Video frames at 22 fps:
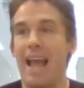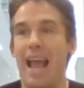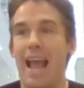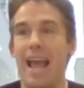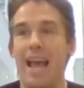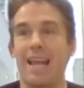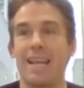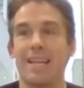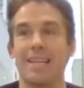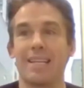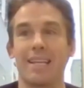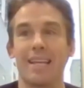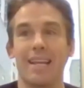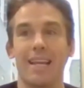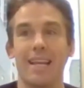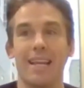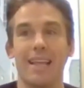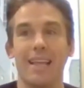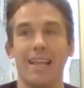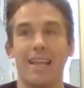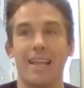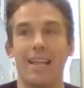And
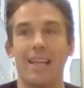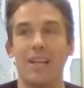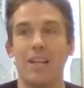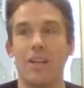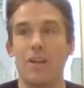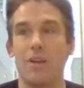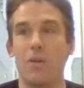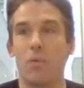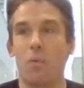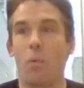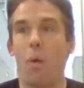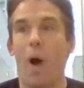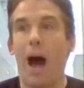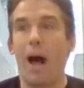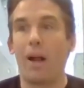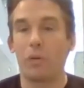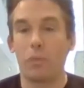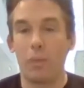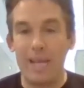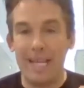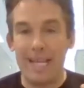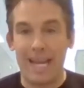
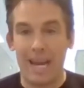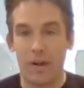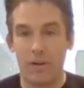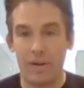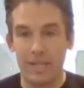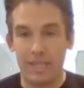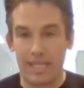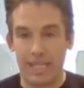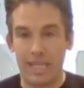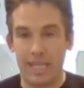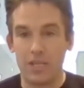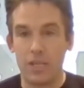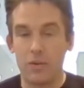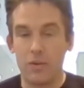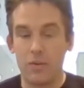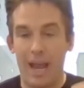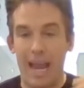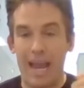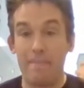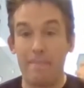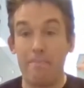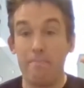while we guarantee
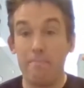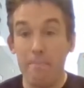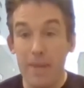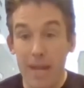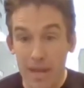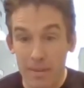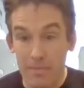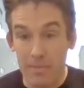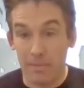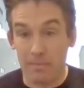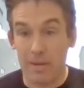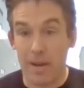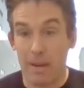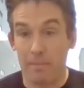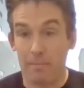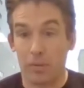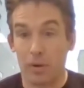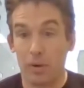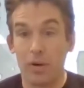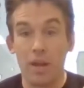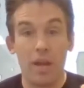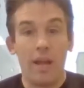you a minimum
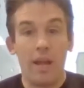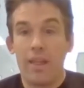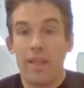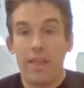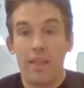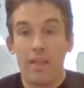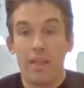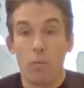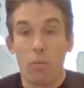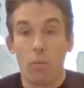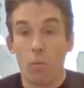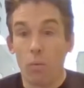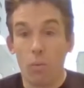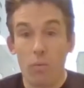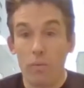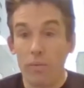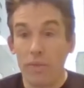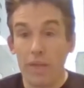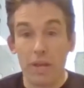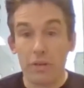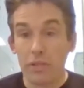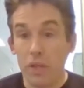number,
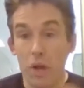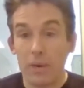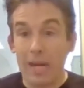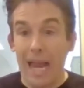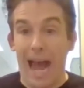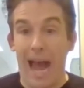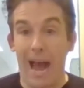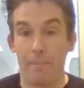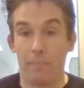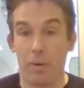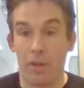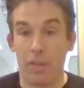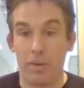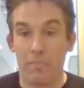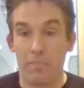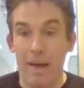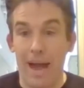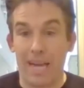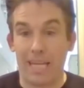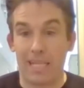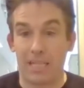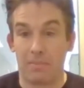there's no cap on the
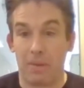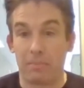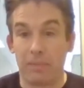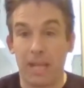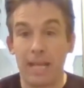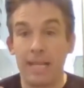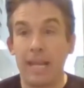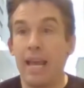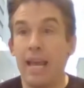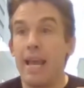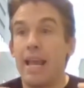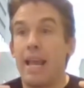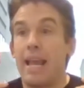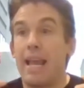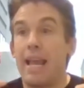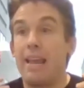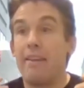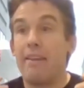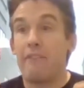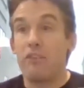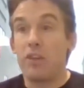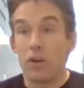maximum. Like
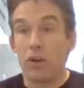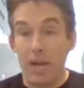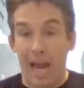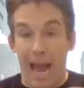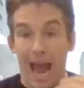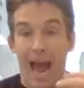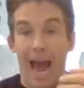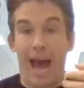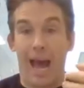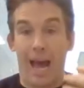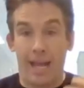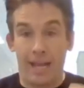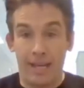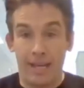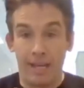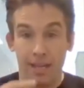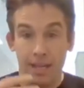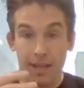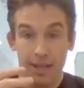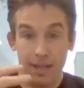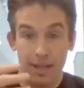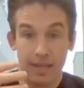if your ad
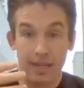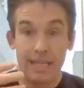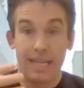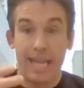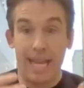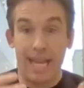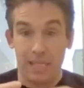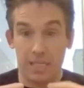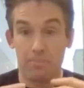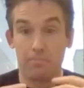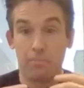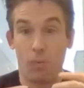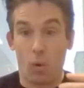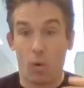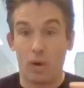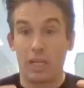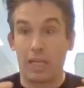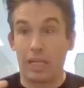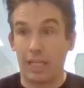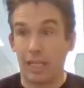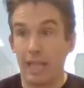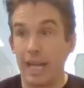gets
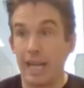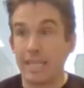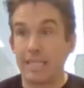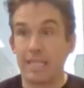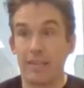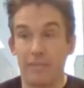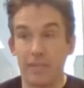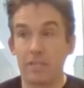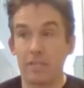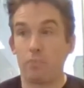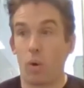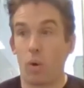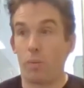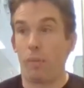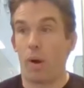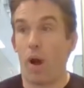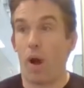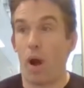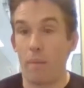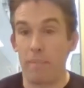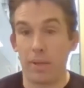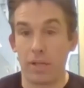more clicks, if it's more
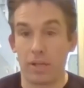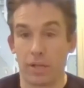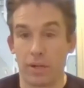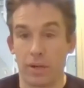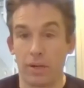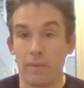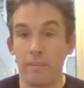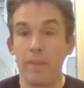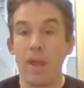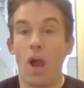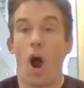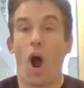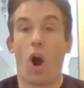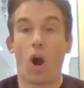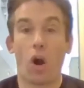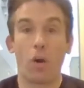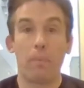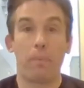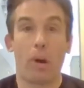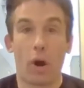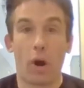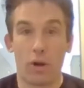popular,
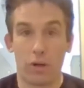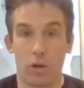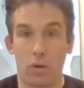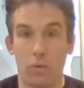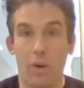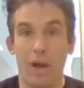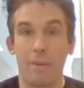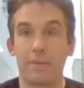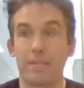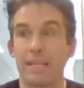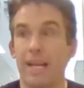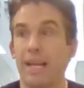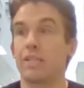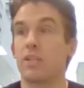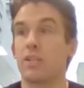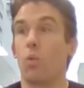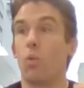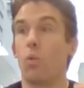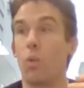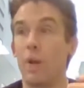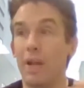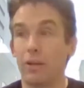our partner websites
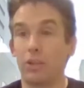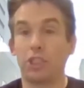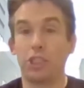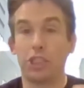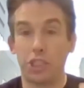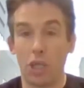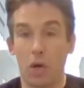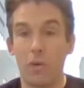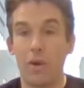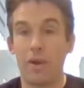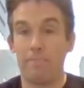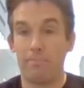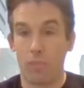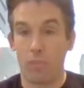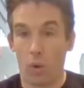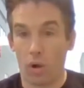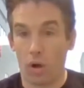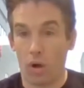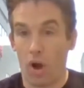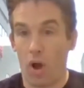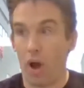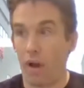will show it
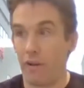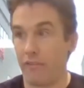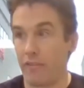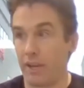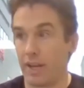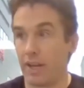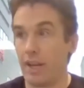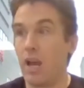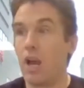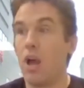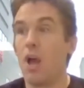more often.